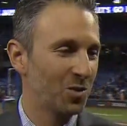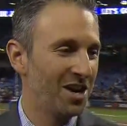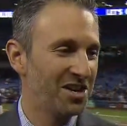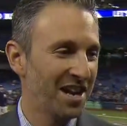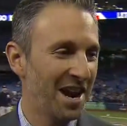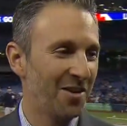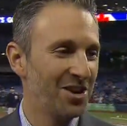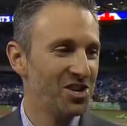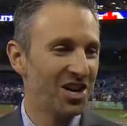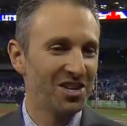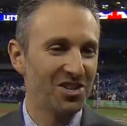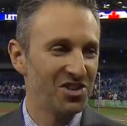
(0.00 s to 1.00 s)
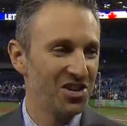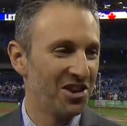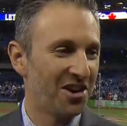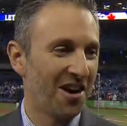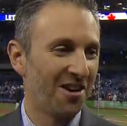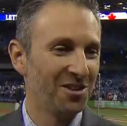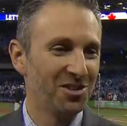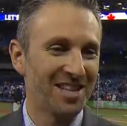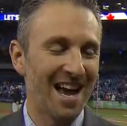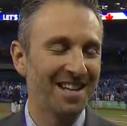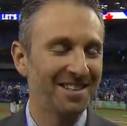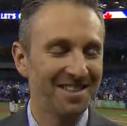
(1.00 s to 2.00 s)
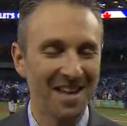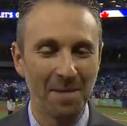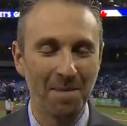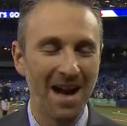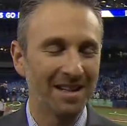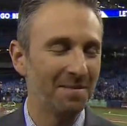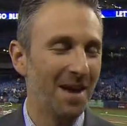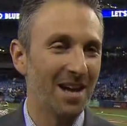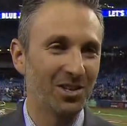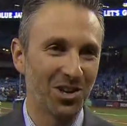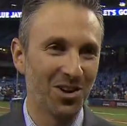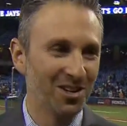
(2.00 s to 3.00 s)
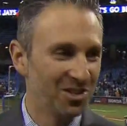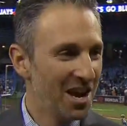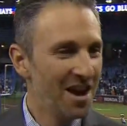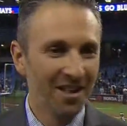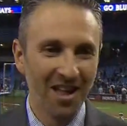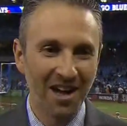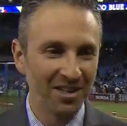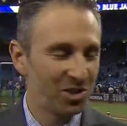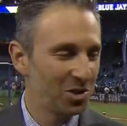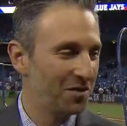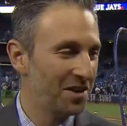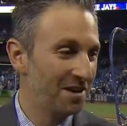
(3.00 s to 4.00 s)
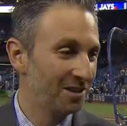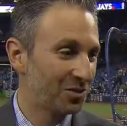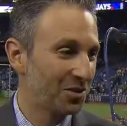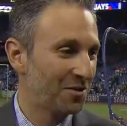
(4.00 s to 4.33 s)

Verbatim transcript: right? watching Aaron Judge and Giancarlo Stanton take back to back turns. A lot of souvenirs for